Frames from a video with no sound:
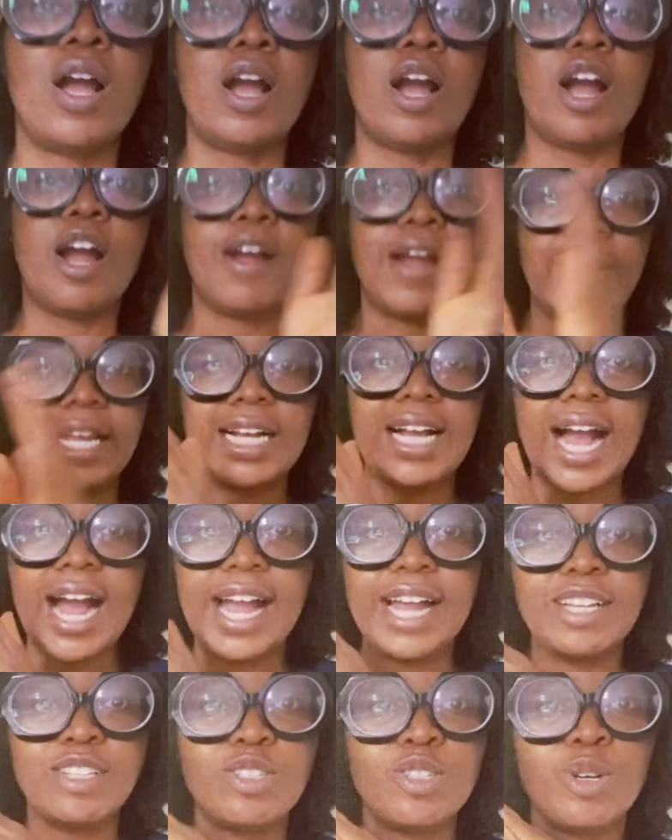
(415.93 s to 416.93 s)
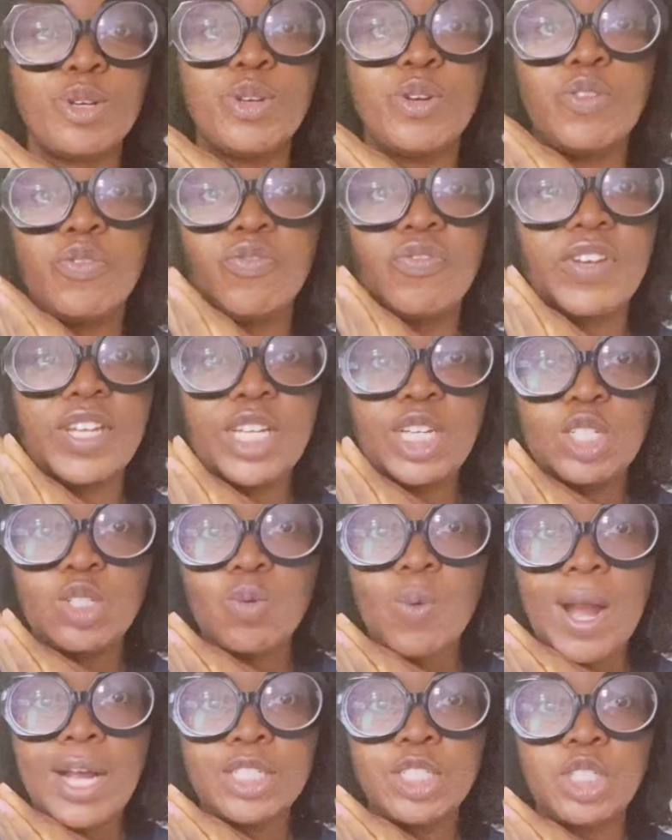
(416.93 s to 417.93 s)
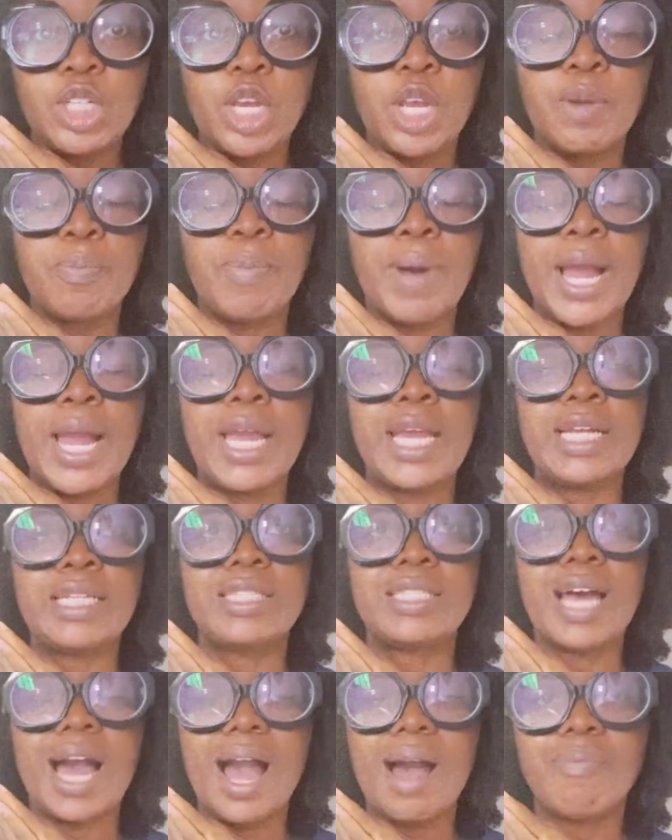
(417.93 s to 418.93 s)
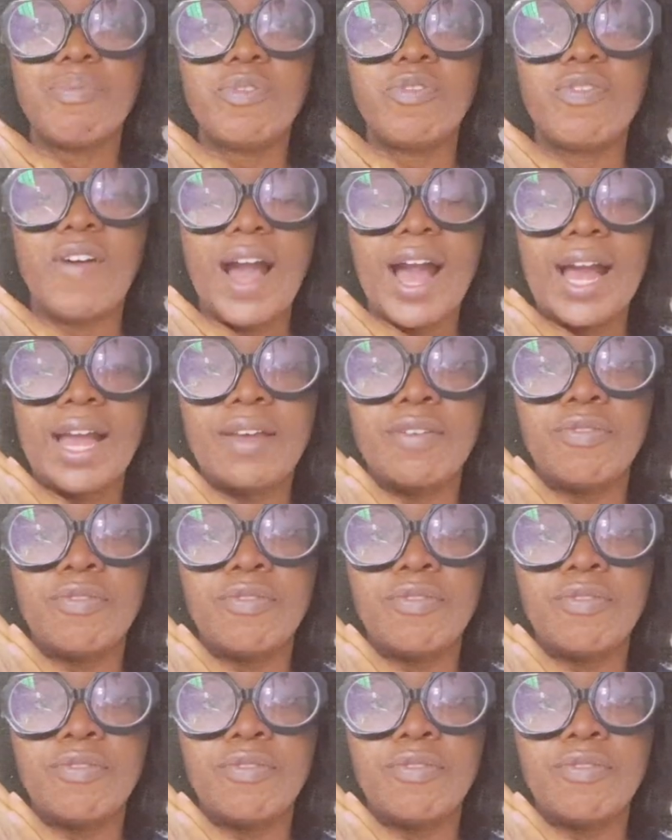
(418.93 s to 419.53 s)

All right, guys, so you finished watching my top 5